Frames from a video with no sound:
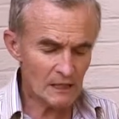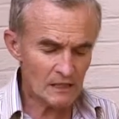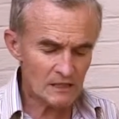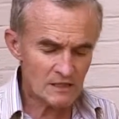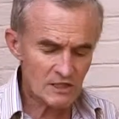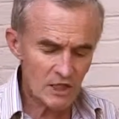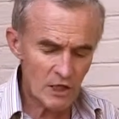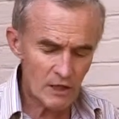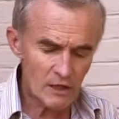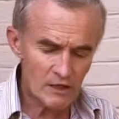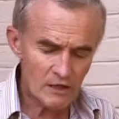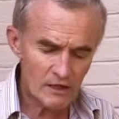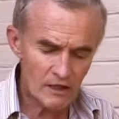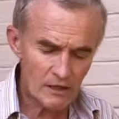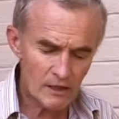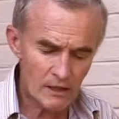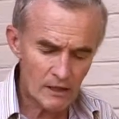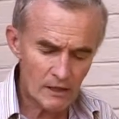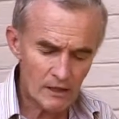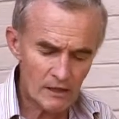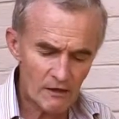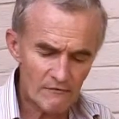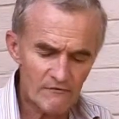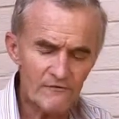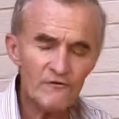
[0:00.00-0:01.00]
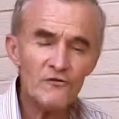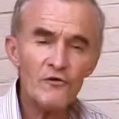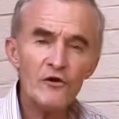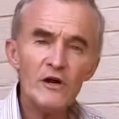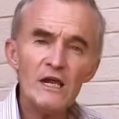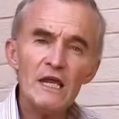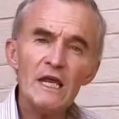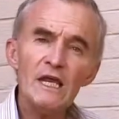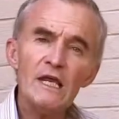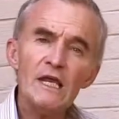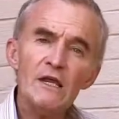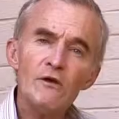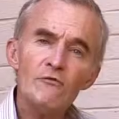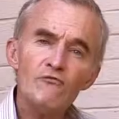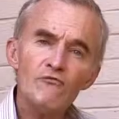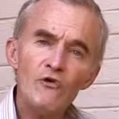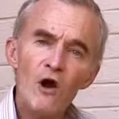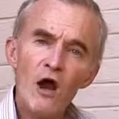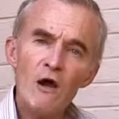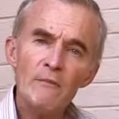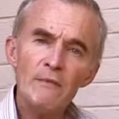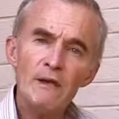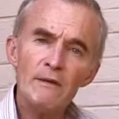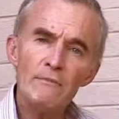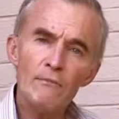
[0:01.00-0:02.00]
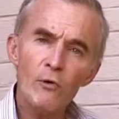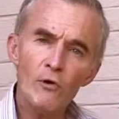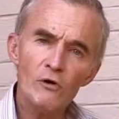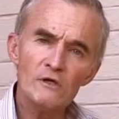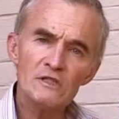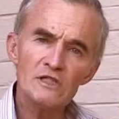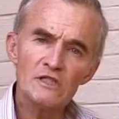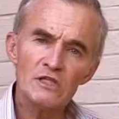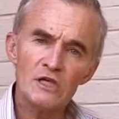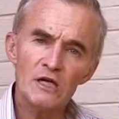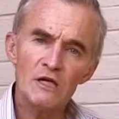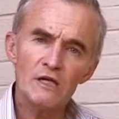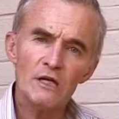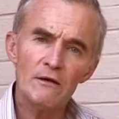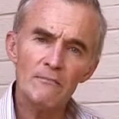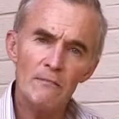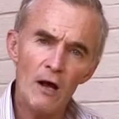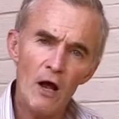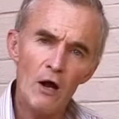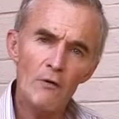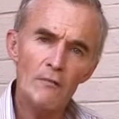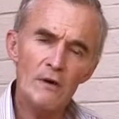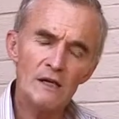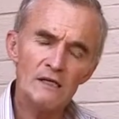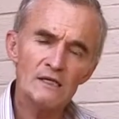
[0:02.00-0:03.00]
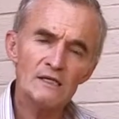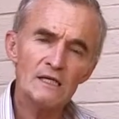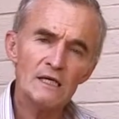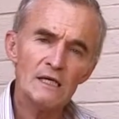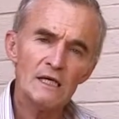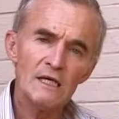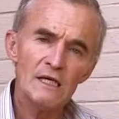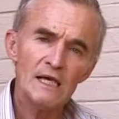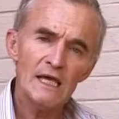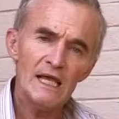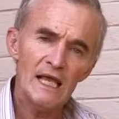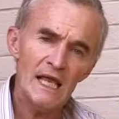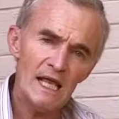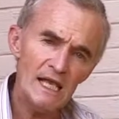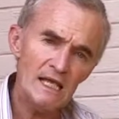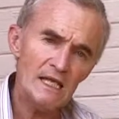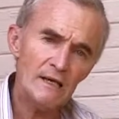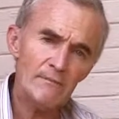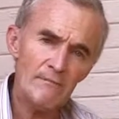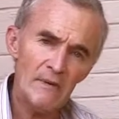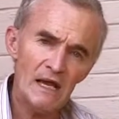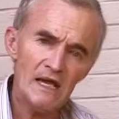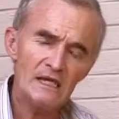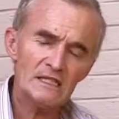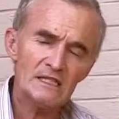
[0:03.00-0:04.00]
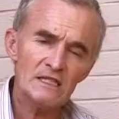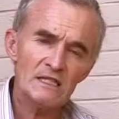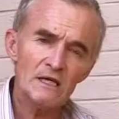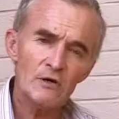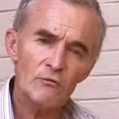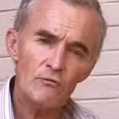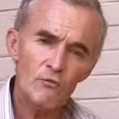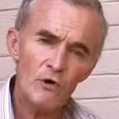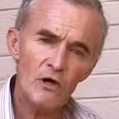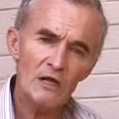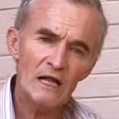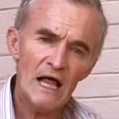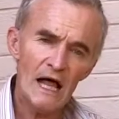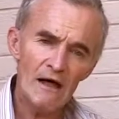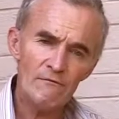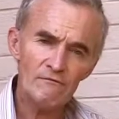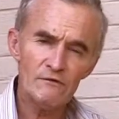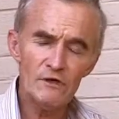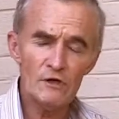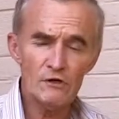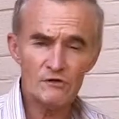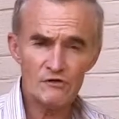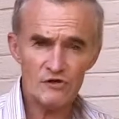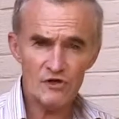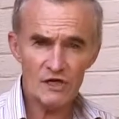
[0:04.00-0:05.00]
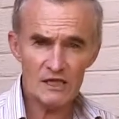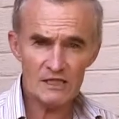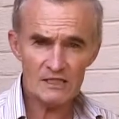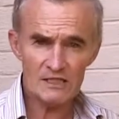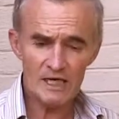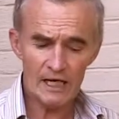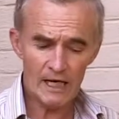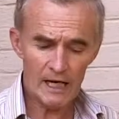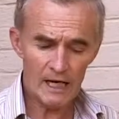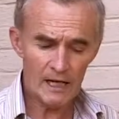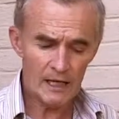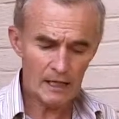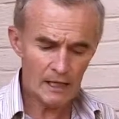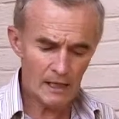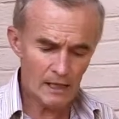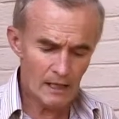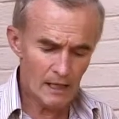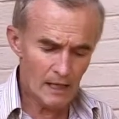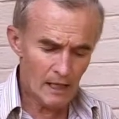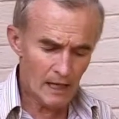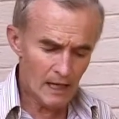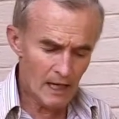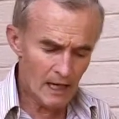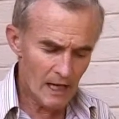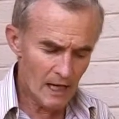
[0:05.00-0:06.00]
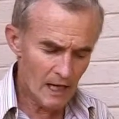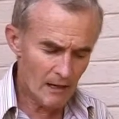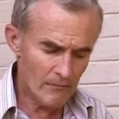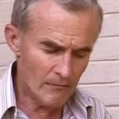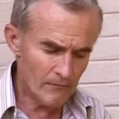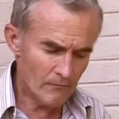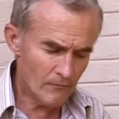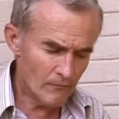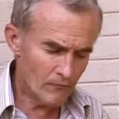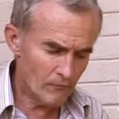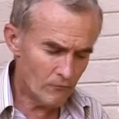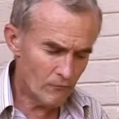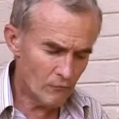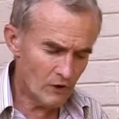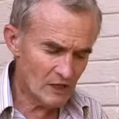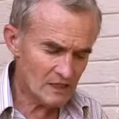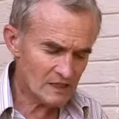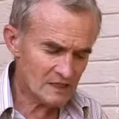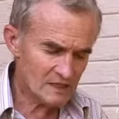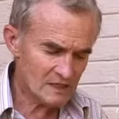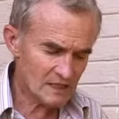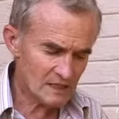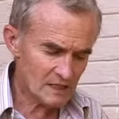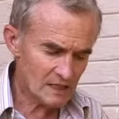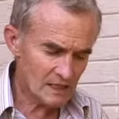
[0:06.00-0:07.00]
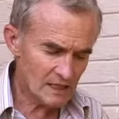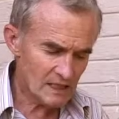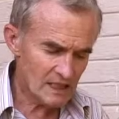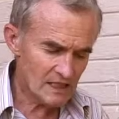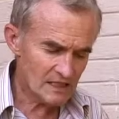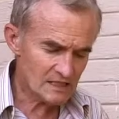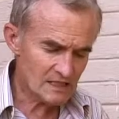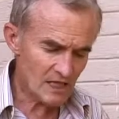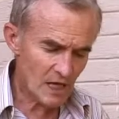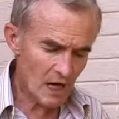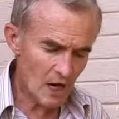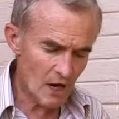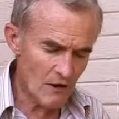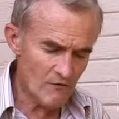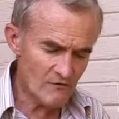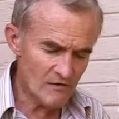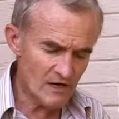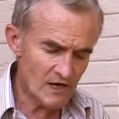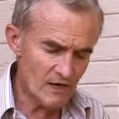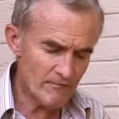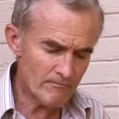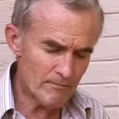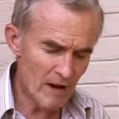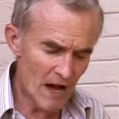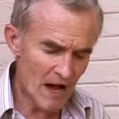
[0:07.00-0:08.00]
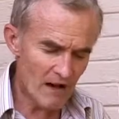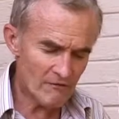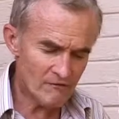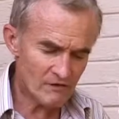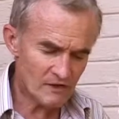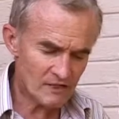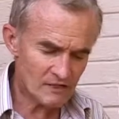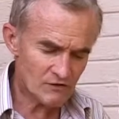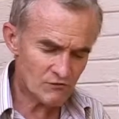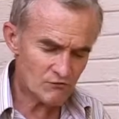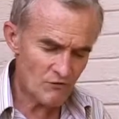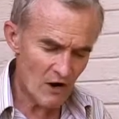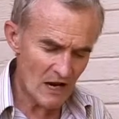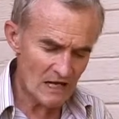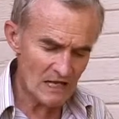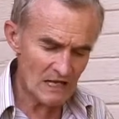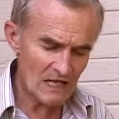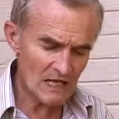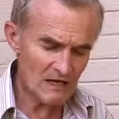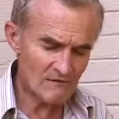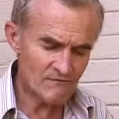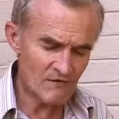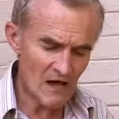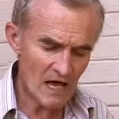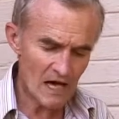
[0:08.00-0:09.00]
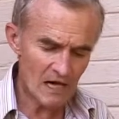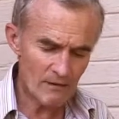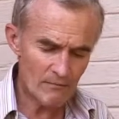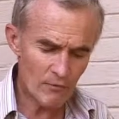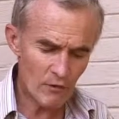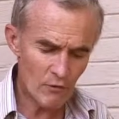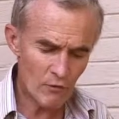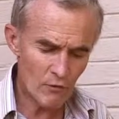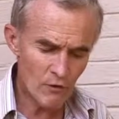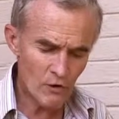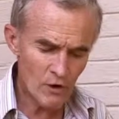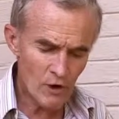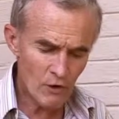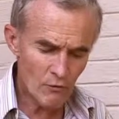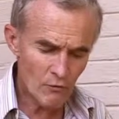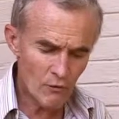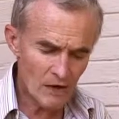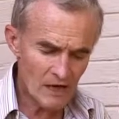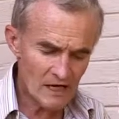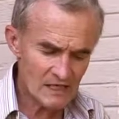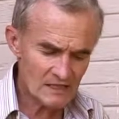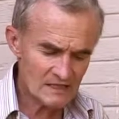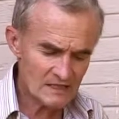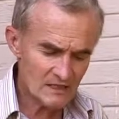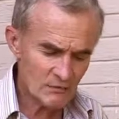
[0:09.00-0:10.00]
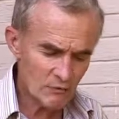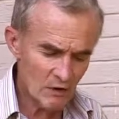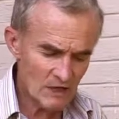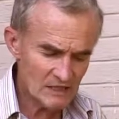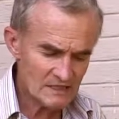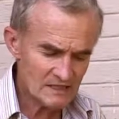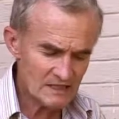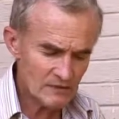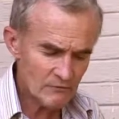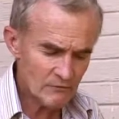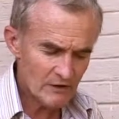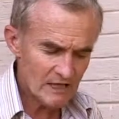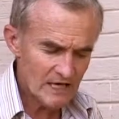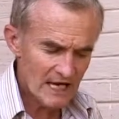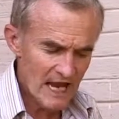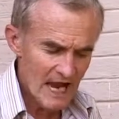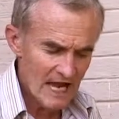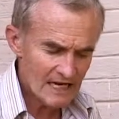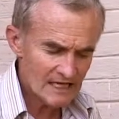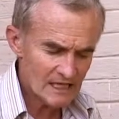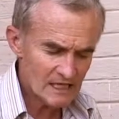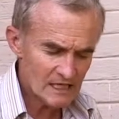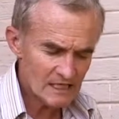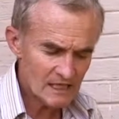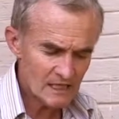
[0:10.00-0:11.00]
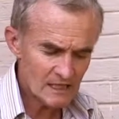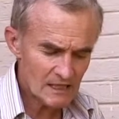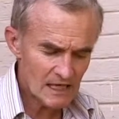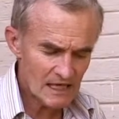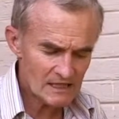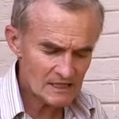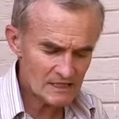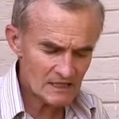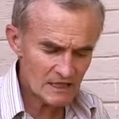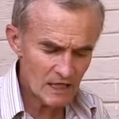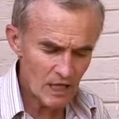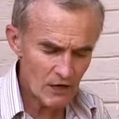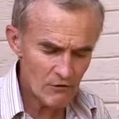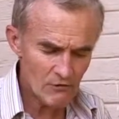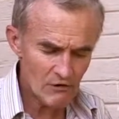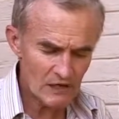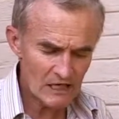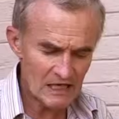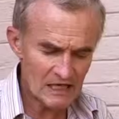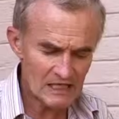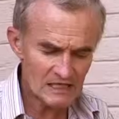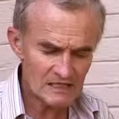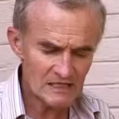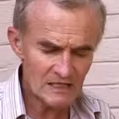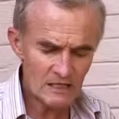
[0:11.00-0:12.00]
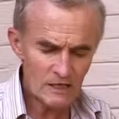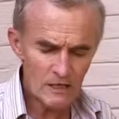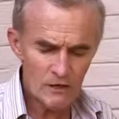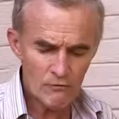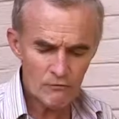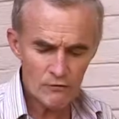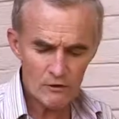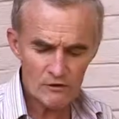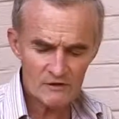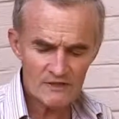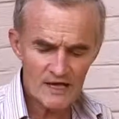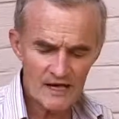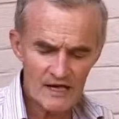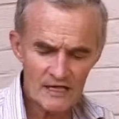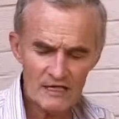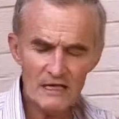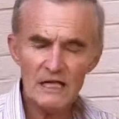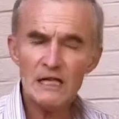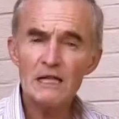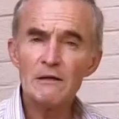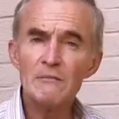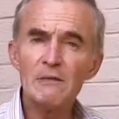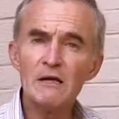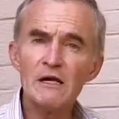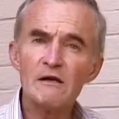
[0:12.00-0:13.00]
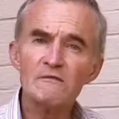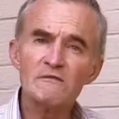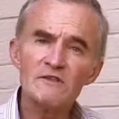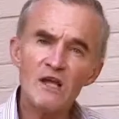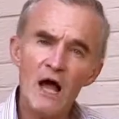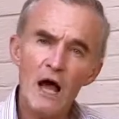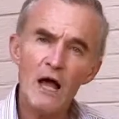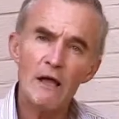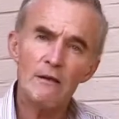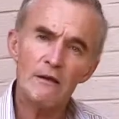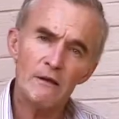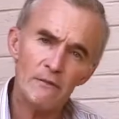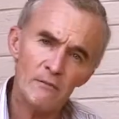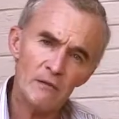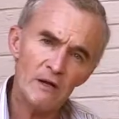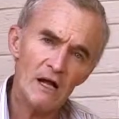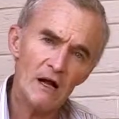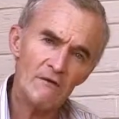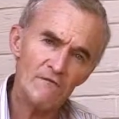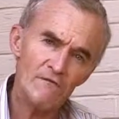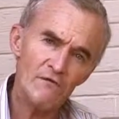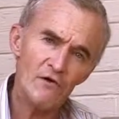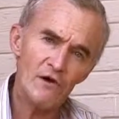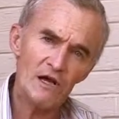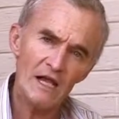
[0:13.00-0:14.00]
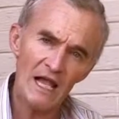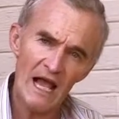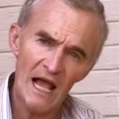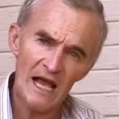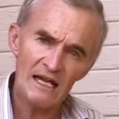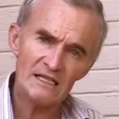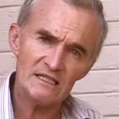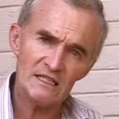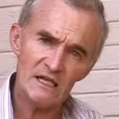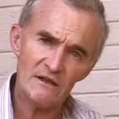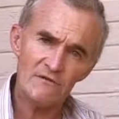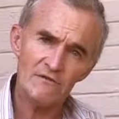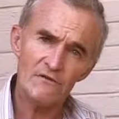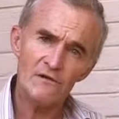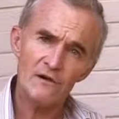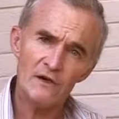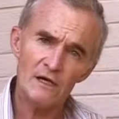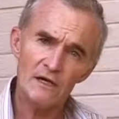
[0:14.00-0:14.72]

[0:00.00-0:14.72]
So the free roaming moisture at the moment in the mix will have nutrients in it, which is over and above, it's readily available, whereas the ones that we added as slow release will take a little bit of time to become fully active